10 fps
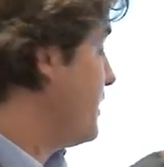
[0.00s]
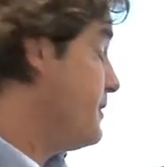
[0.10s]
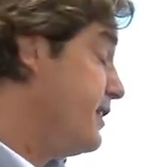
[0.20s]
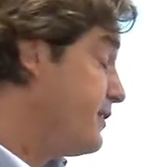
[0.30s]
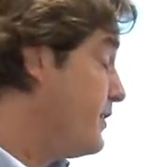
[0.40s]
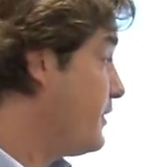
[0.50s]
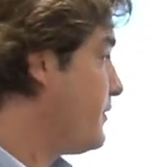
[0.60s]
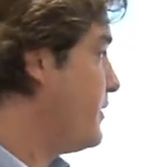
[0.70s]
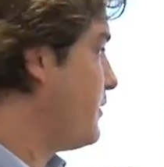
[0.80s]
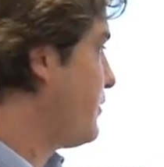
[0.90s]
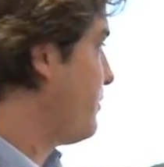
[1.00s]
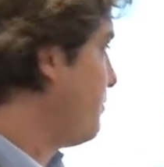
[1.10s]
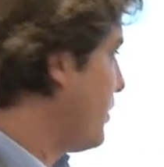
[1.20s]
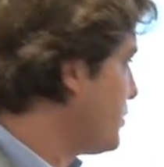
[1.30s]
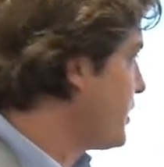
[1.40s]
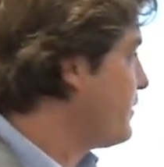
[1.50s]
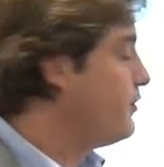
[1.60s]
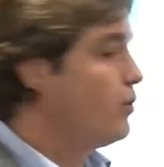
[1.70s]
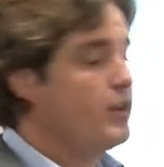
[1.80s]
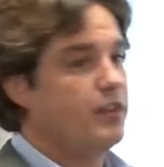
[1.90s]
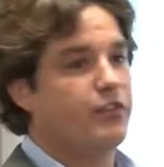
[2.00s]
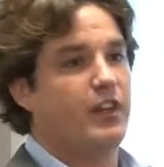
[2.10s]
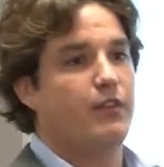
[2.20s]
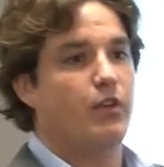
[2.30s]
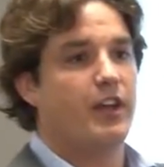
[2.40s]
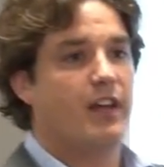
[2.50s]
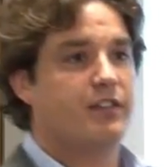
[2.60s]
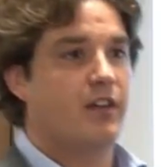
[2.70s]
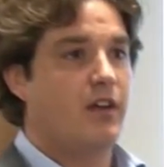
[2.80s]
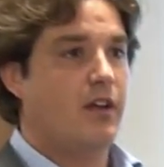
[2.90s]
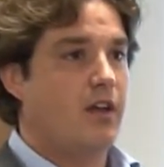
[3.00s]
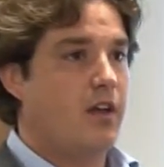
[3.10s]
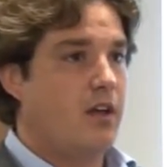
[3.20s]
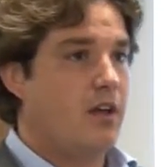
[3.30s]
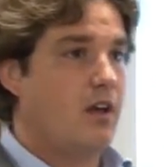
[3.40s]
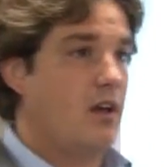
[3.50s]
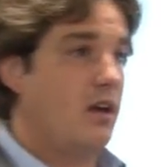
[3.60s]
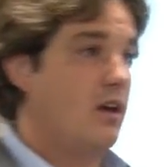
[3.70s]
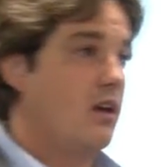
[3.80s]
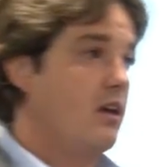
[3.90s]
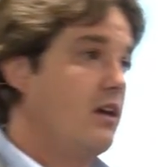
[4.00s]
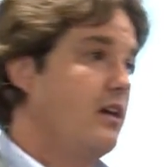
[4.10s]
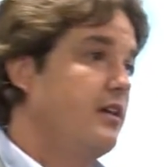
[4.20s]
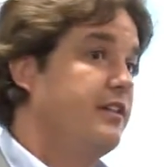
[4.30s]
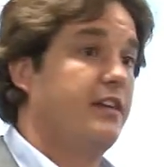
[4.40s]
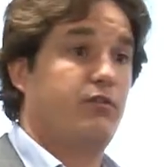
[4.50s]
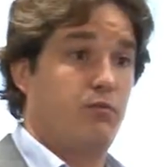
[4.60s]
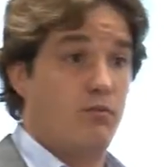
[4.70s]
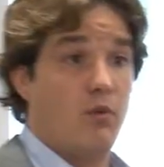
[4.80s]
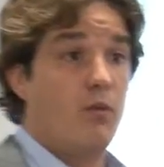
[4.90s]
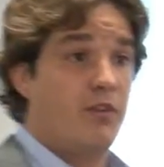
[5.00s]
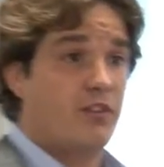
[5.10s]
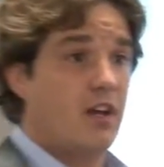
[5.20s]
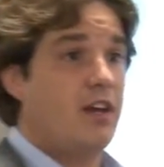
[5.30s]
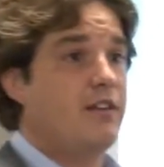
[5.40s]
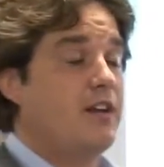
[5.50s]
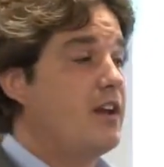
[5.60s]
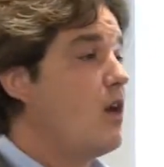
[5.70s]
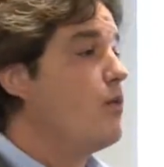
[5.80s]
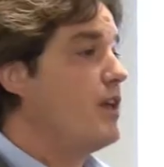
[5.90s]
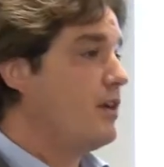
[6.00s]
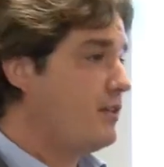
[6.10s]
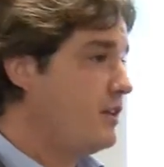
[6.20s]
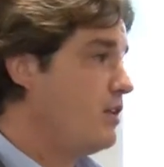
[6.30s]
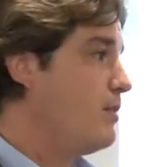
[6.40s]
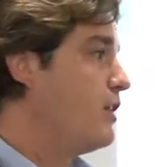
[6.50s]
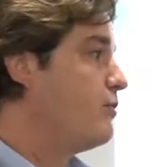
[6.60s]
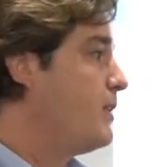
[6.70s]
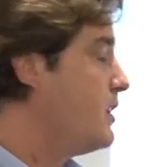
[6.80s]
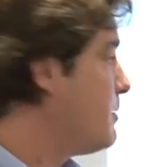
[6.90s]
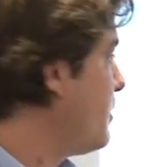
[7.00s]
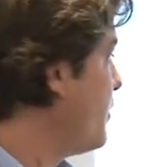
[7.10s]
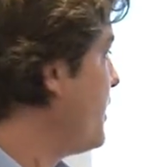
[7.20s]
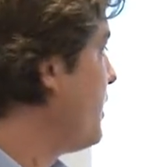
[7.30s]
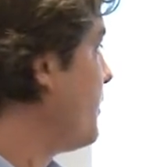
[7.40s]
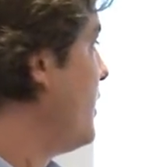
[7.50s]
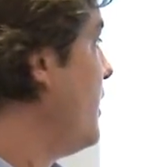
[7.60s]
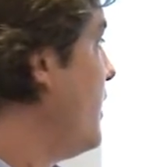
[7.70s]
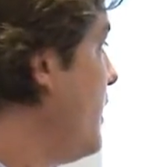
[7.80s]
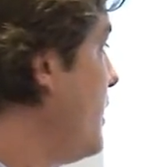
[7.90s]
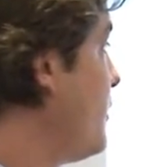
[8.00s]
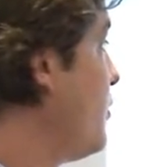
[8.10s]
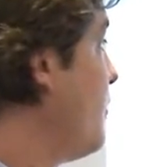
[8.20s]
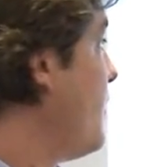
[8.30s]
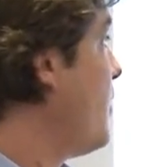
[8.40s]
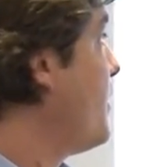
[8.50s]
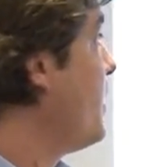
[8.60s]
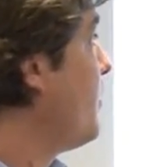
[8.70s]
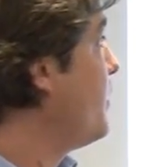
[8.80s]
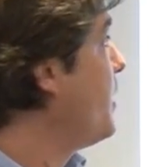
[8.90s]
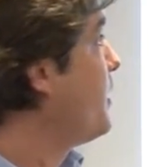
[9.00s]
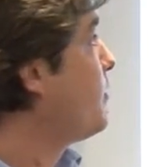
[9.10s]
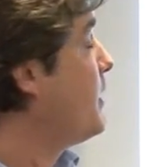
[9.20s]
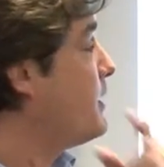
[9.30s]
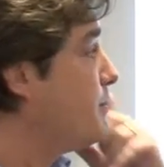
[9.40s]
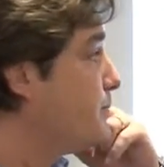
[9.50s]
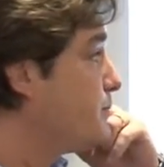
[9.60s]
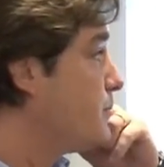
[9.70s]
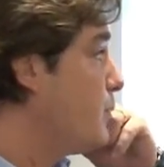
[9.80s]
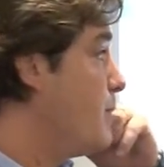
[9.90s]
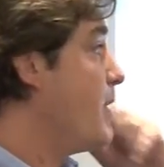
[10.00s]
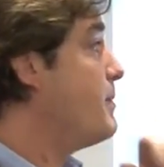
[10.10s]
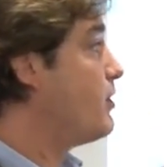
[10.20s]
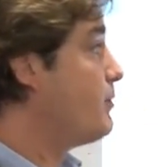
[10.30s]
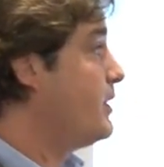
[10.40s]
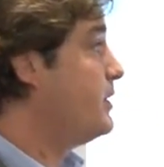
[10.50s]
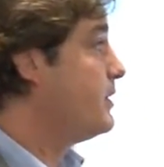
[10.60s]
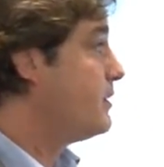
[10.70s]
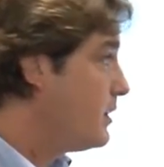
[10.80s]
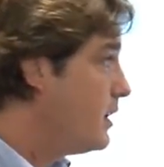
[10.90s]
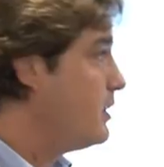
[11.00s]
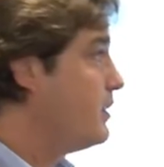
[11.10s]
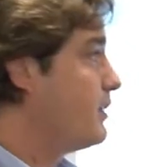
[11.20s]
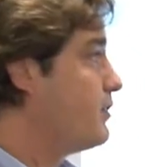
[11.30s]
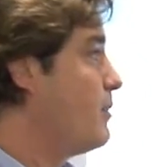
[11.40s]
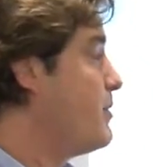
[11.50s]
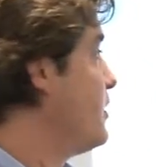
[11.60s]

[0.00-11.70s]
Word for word: and this, this, this project is only in the state of Goiás. Uh, that's where we started, and now we are thinking about expanding, but we're not, so far we're not, we're not expanding. We might be expanding in the next coming